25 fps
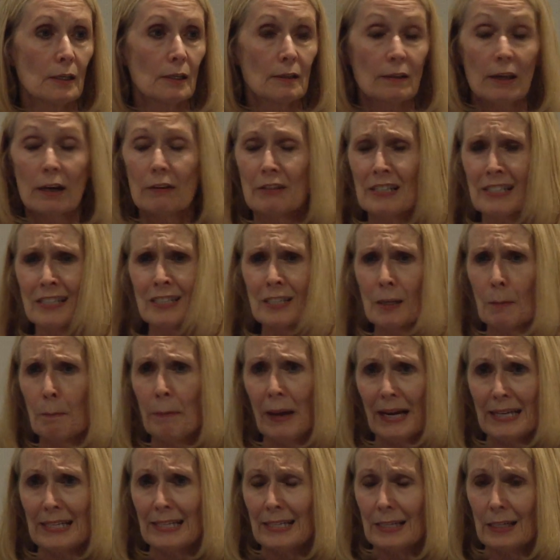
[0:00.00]
there isn't a
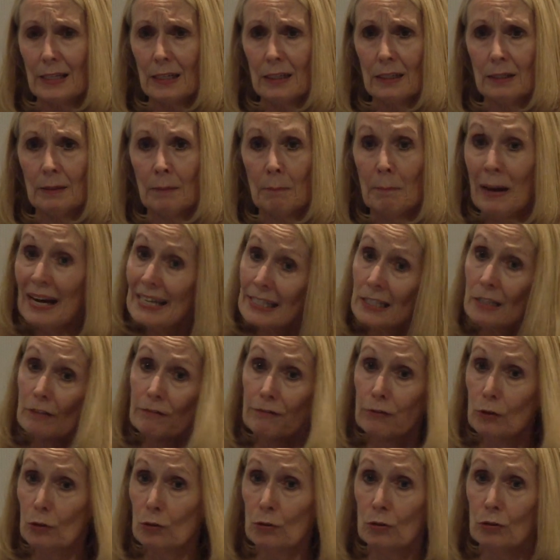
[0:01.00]
better
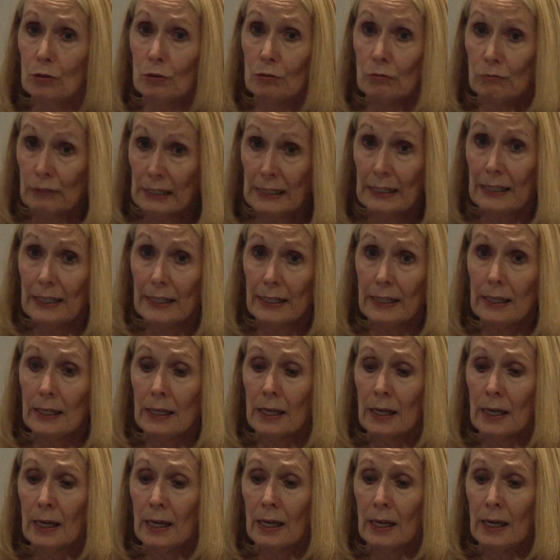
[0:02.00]
metaphor, really,